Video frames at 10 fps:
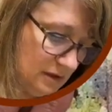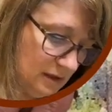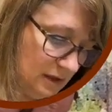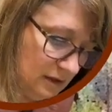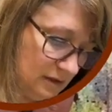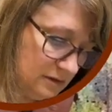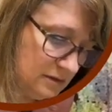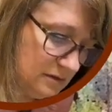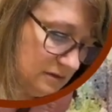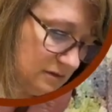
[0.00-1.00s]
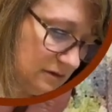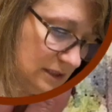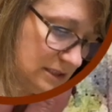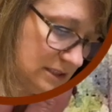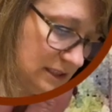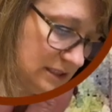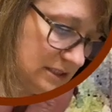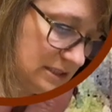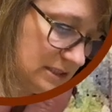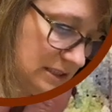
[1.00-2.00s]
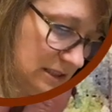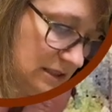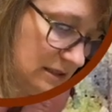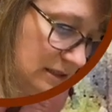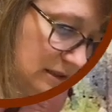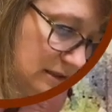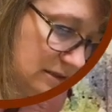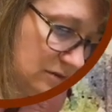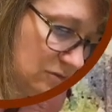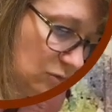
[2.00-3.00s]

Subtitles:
And that's nice to see that it's